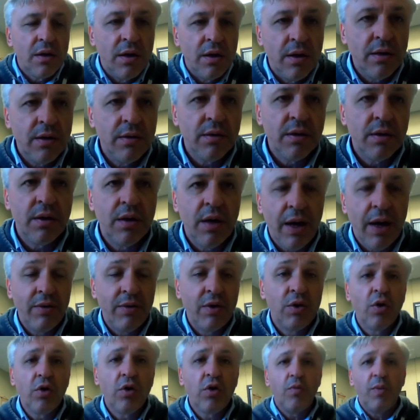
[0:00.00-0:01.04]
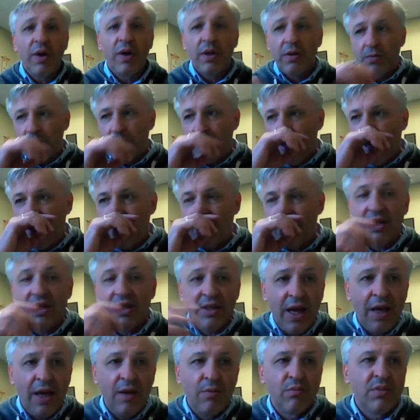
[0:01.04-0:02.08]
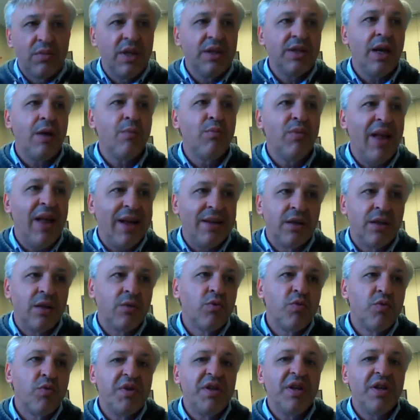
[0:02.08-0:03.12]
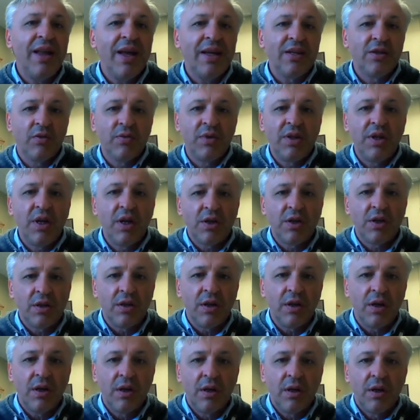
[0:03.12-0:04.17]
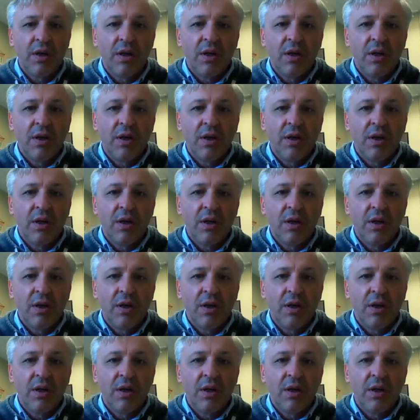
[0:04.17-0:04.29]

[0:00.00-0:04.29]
every document would have the same length. It would be the length of the dictionary.